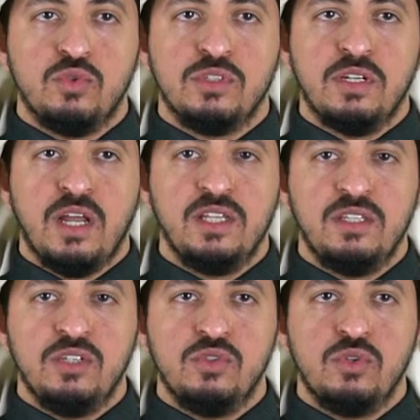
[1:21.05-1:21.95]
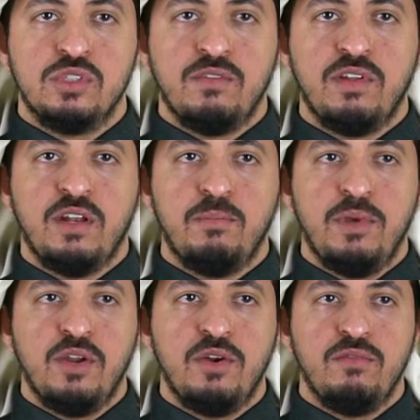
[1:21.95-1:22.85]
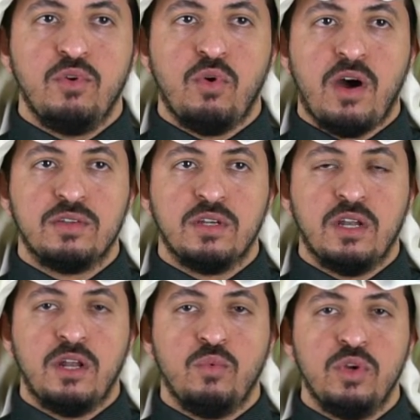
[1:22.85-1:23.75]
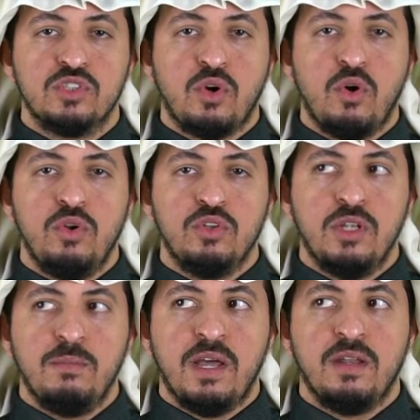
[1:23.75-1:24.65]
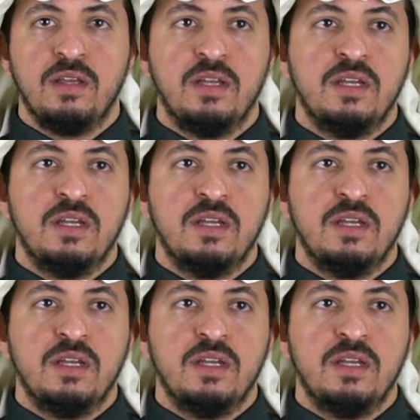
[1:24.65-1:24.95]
used in 1907 in peer-reviewed article in which Julian Delman